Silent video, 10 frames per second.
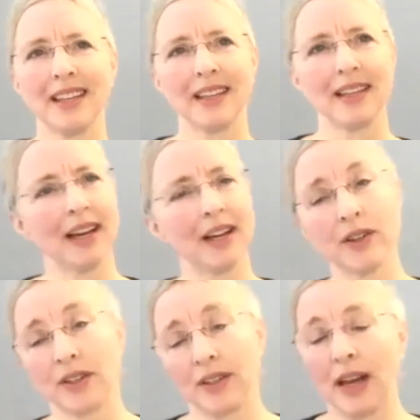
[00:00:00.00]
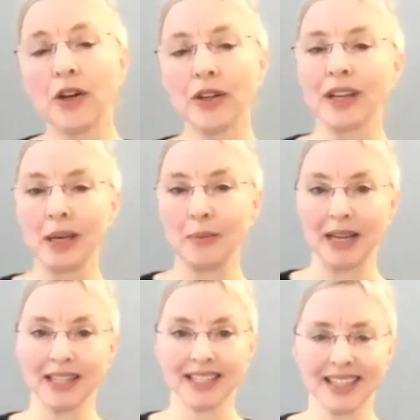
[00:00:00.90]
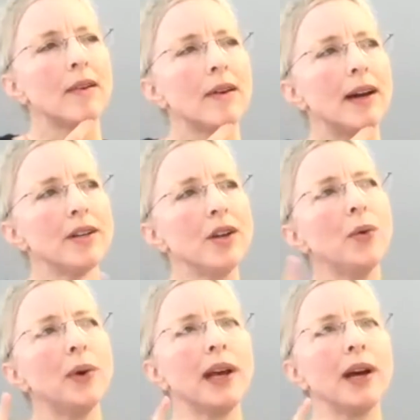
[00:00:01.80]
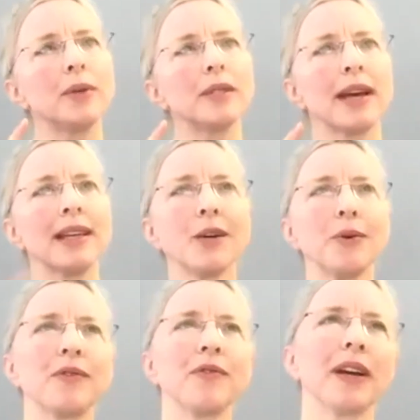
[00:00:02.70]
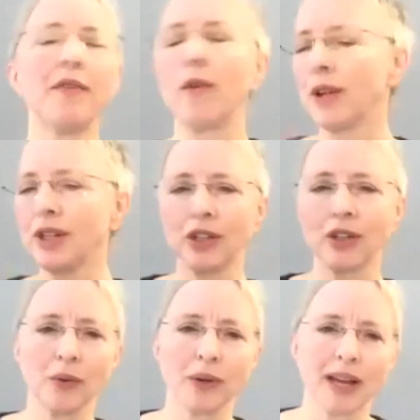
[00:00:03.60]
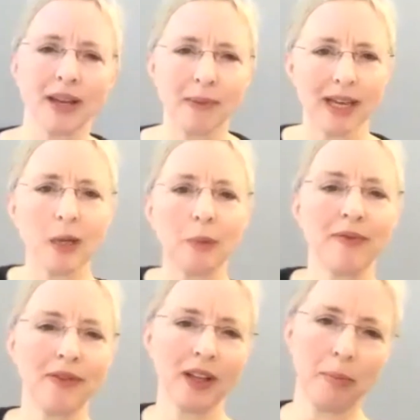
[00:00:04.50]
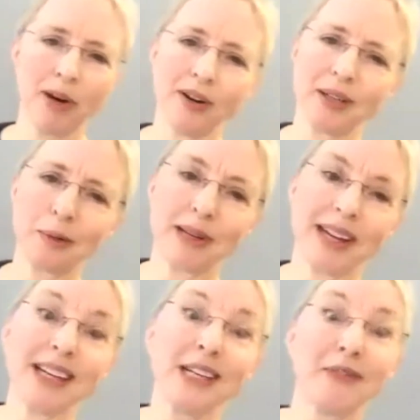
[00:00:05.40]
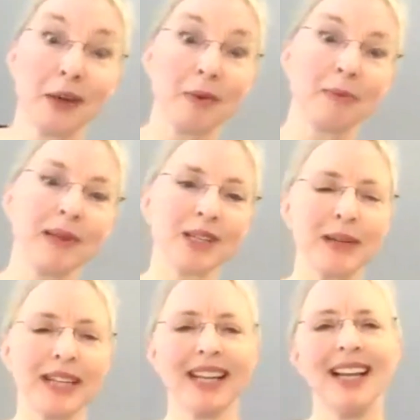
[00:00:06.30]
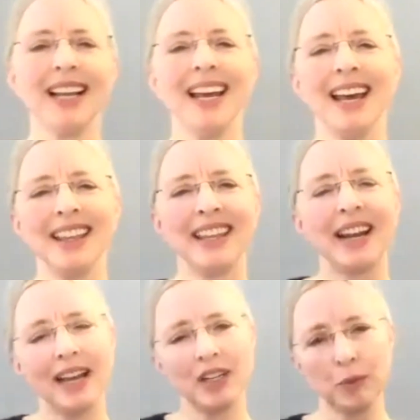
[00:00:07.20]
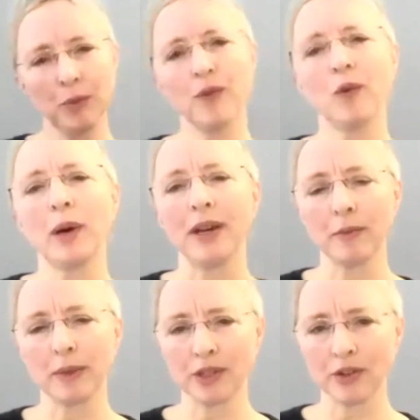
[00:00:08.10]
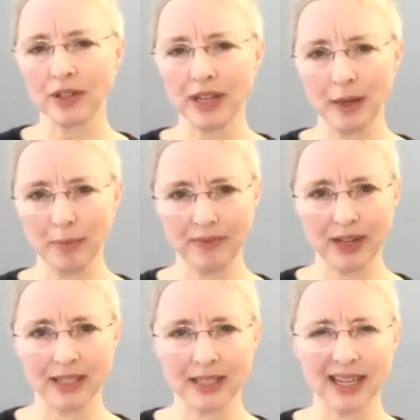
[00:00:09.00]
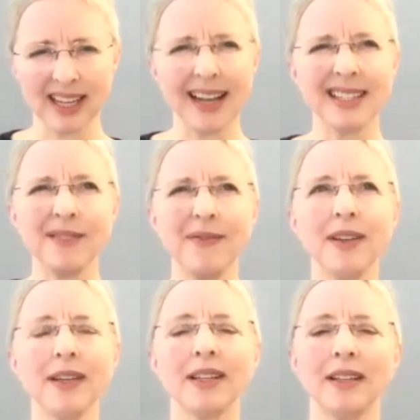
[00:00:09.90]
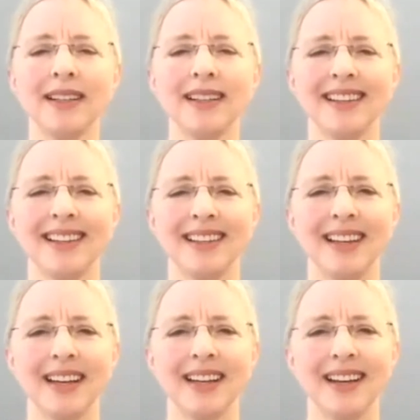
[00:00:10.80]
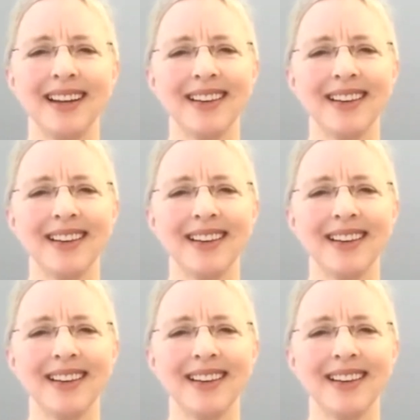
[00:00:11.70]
I couldn't keep dancing. I know when I guess I was like 42 when my hip fell apart a little bit. I had to have a hip replacement. And then I had to move away from a certain type of dancing. And I did feel like a